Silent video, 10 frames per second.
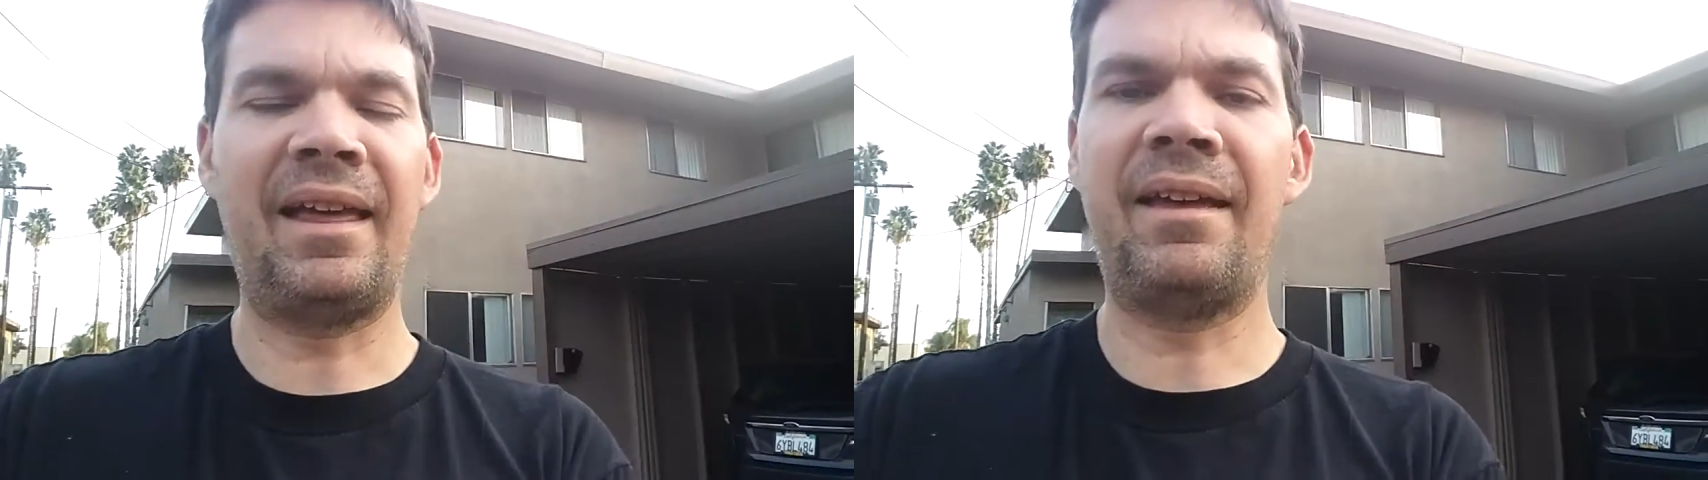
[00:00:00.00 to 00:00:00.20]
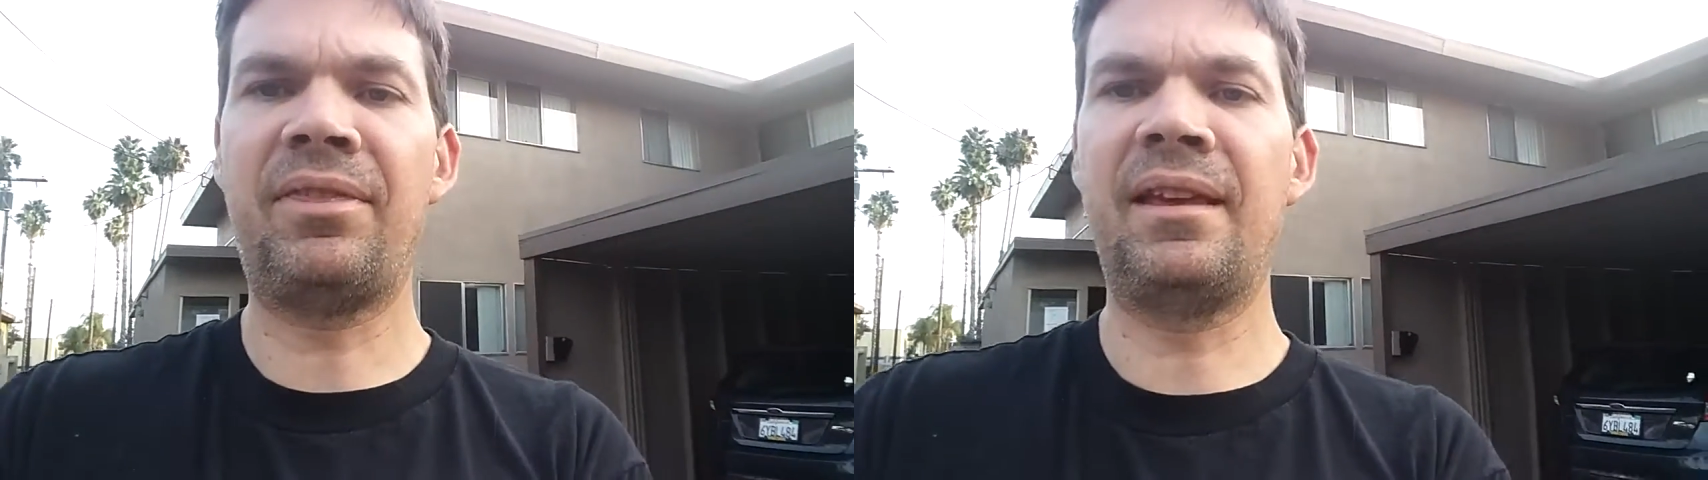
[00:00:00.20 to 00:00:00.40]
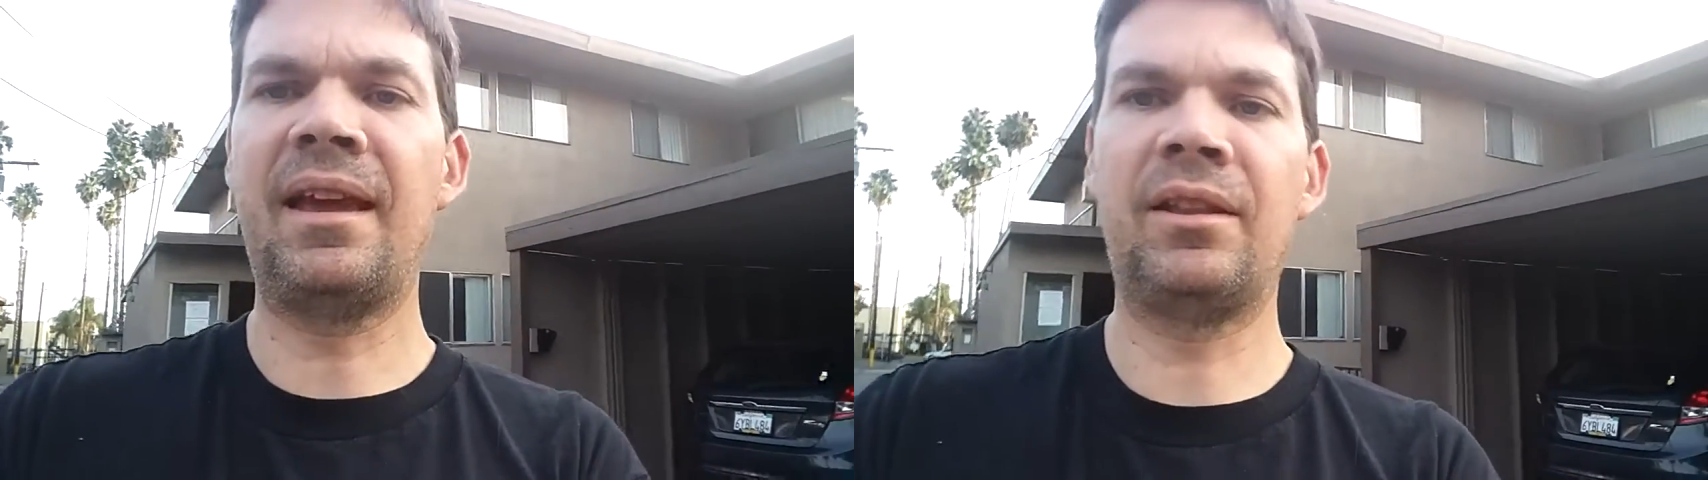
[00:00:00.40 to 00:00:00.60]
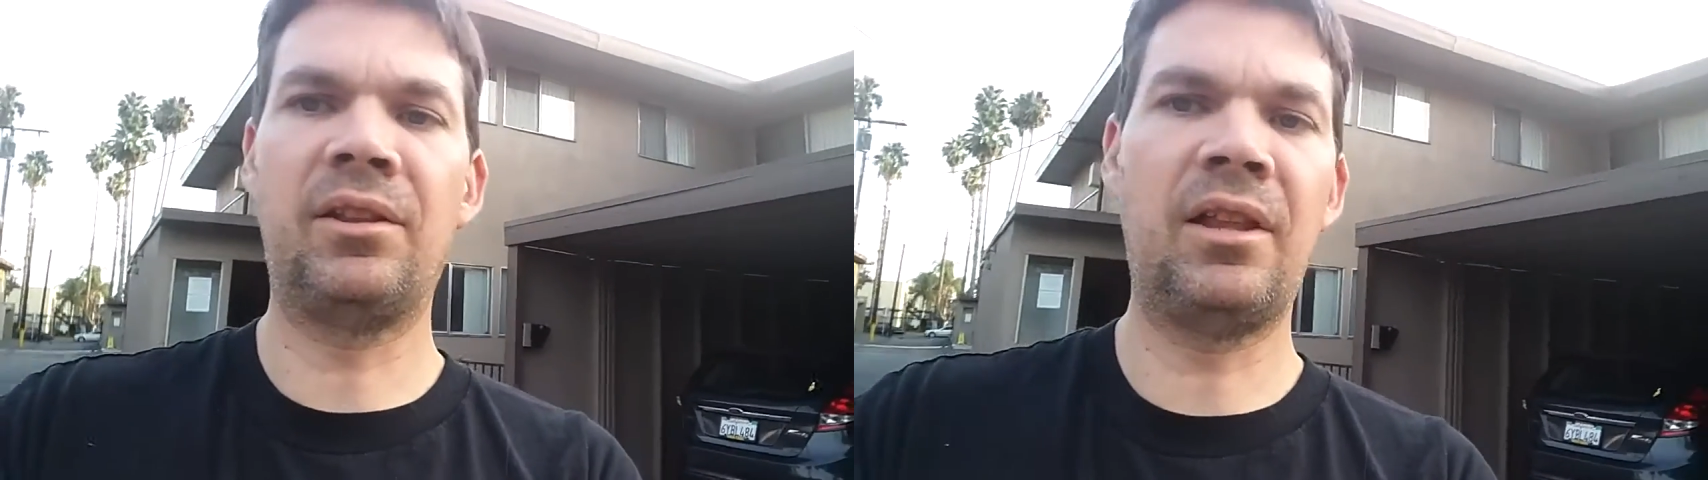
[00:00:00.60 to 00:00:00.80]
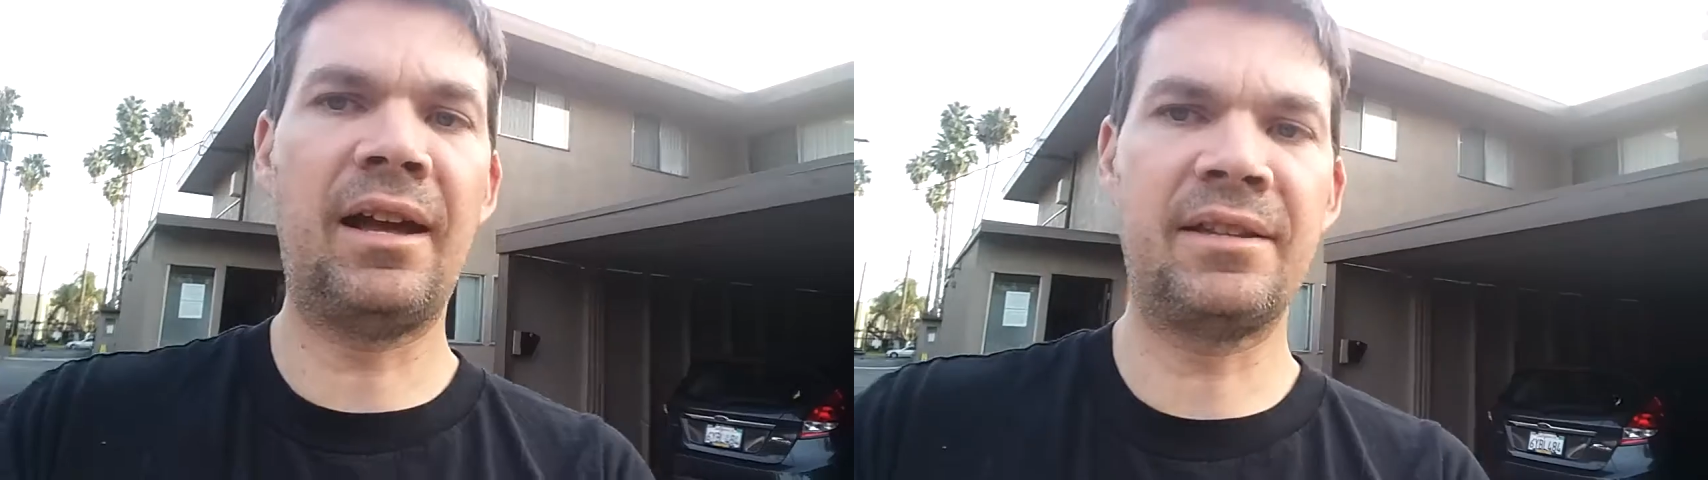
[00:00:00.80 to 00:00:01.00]
That thing had
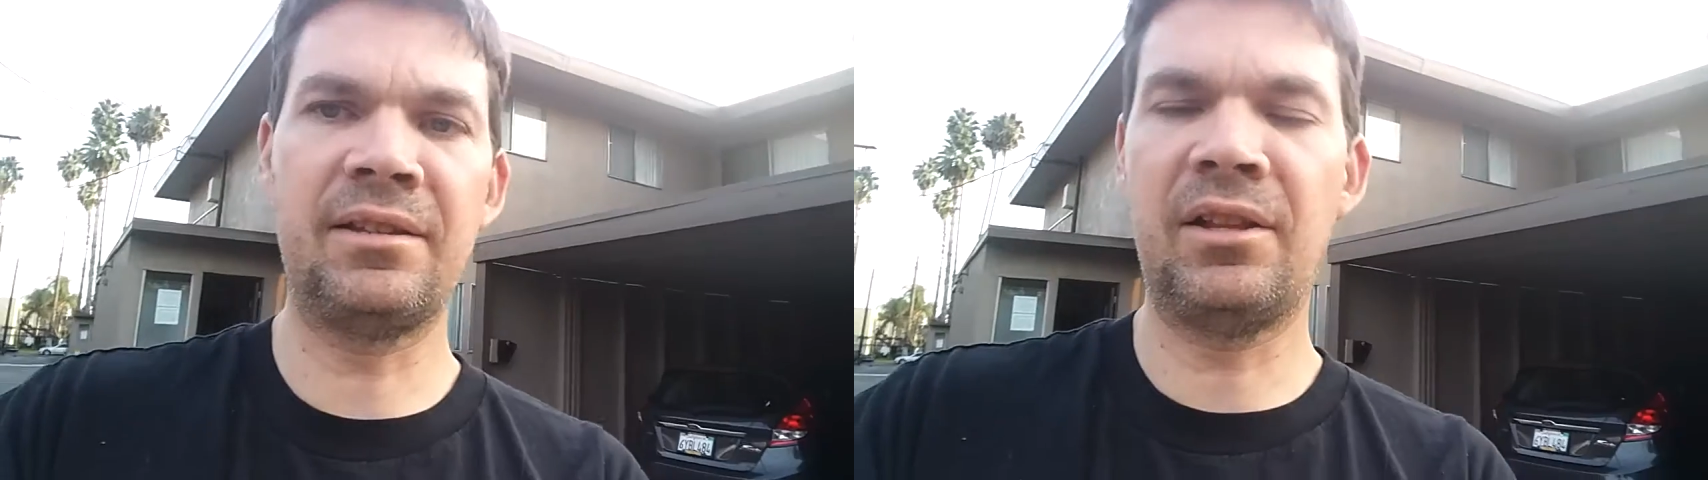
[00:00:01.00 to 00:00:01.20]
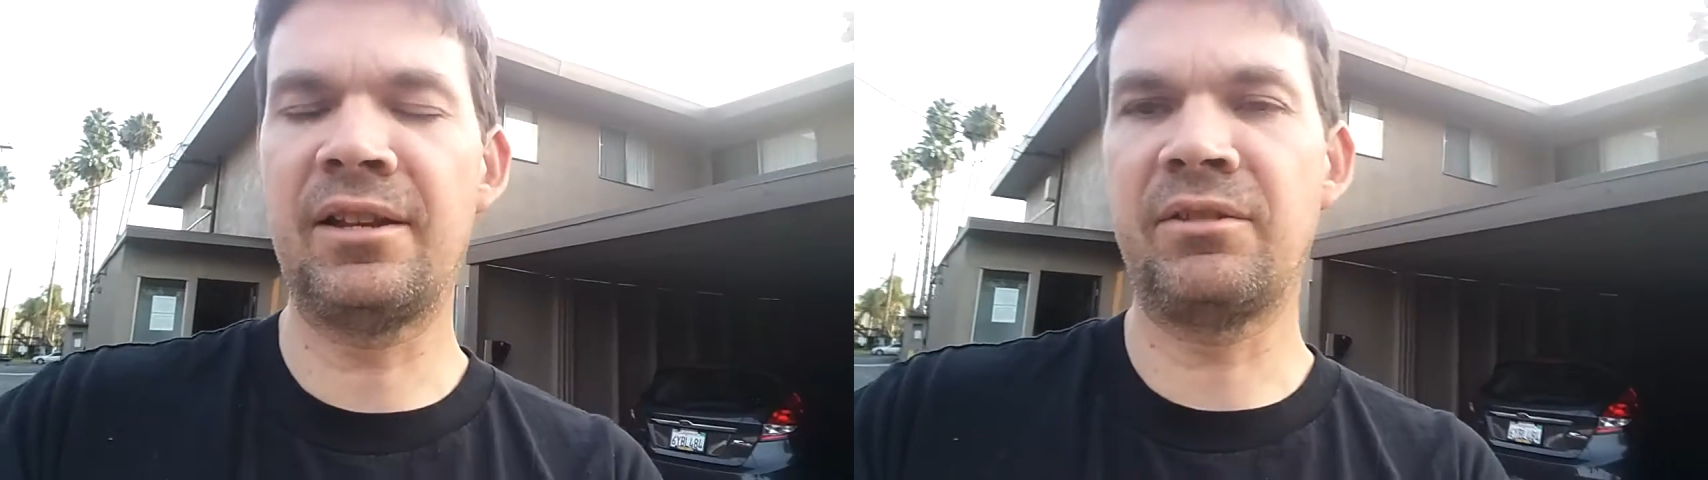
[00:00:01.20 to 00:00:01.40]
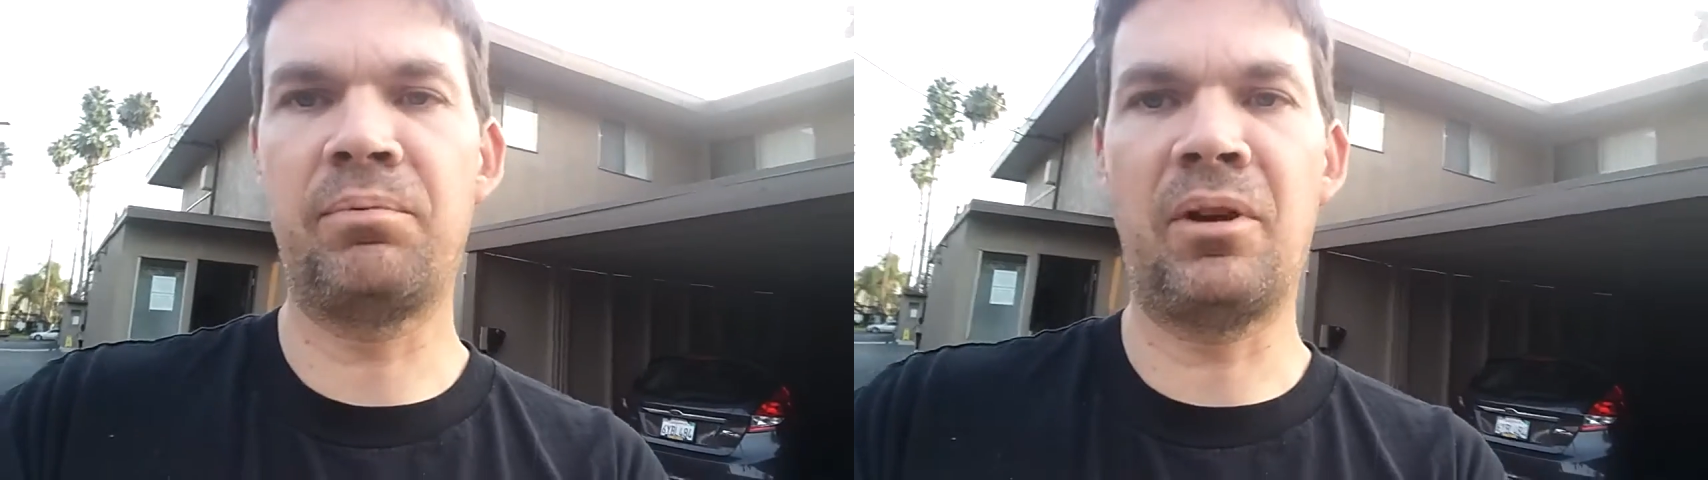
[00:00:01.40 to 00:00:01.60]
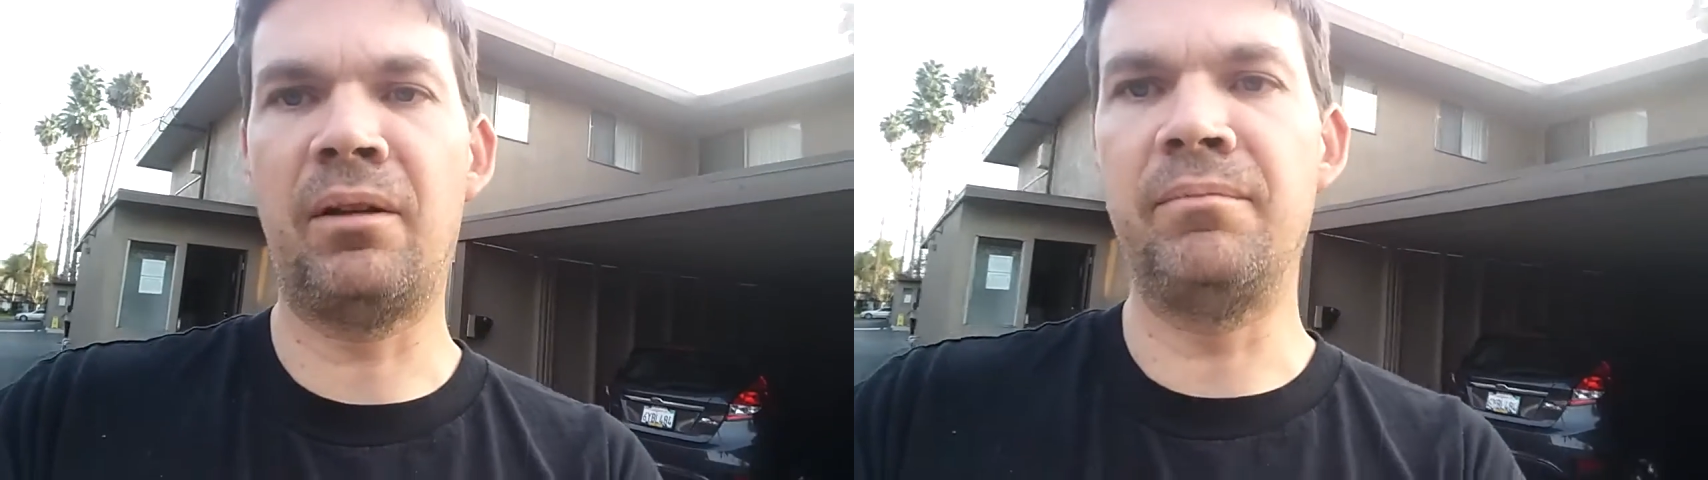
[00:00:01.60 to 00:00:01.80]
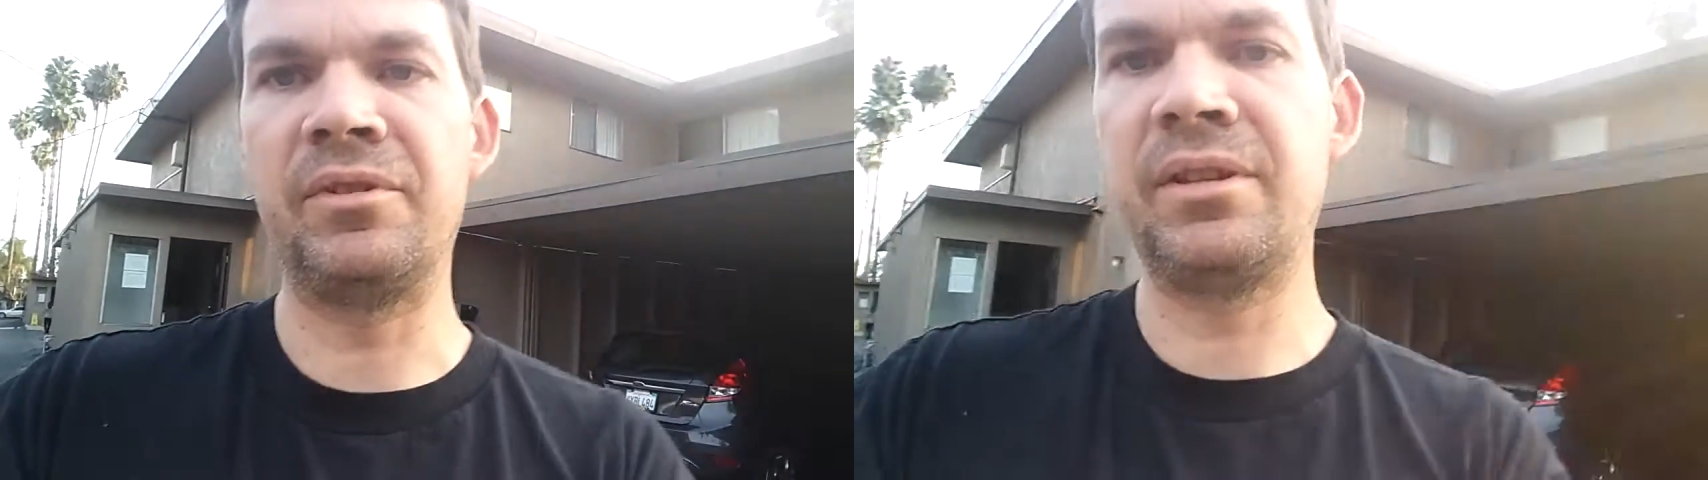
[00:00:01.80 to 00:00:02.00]
lots and lots of
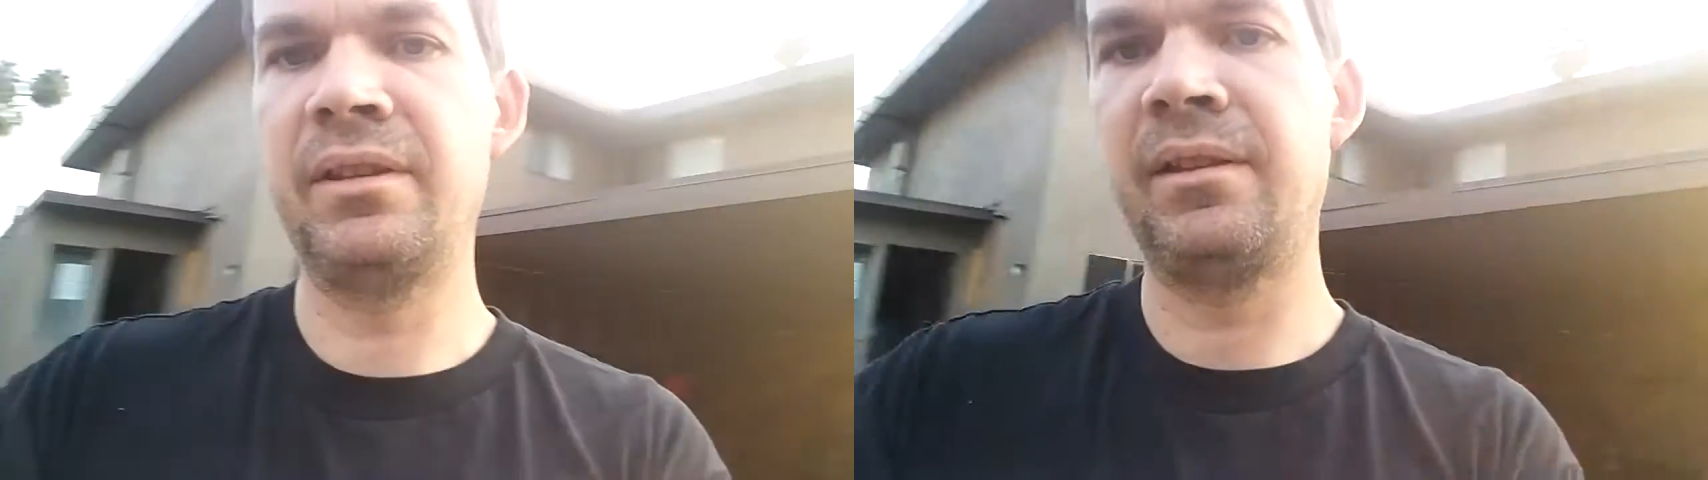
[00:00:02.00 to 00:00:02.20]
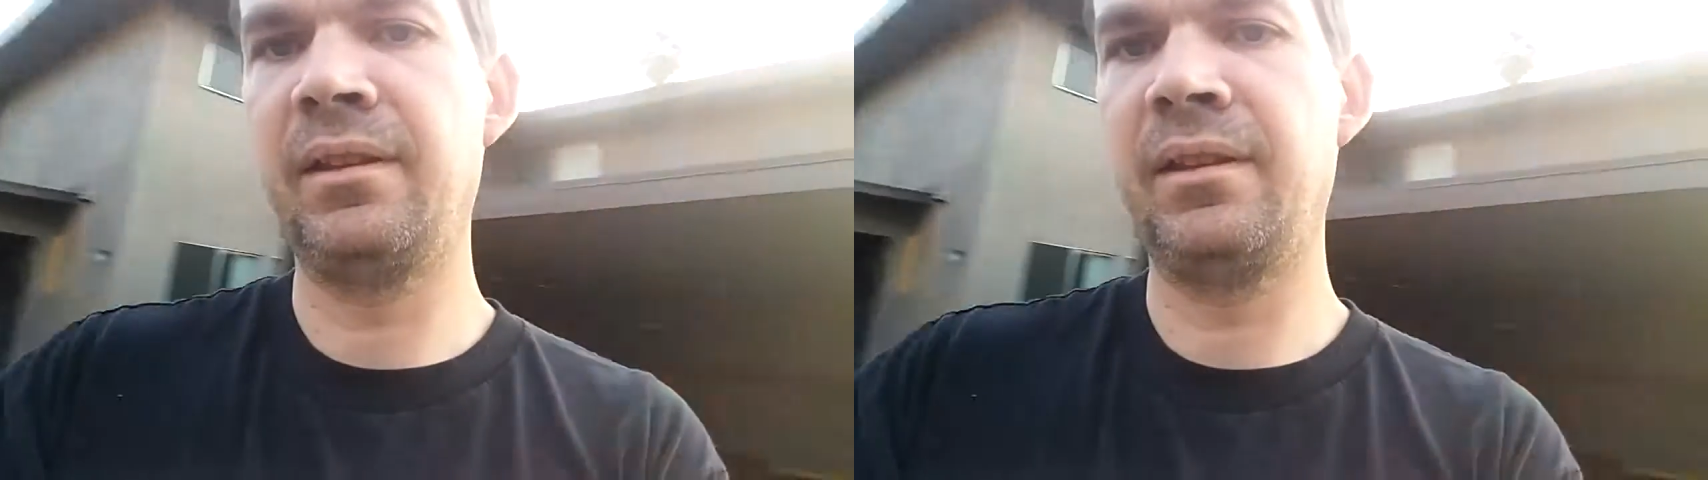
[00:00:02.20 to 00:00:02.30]
problems,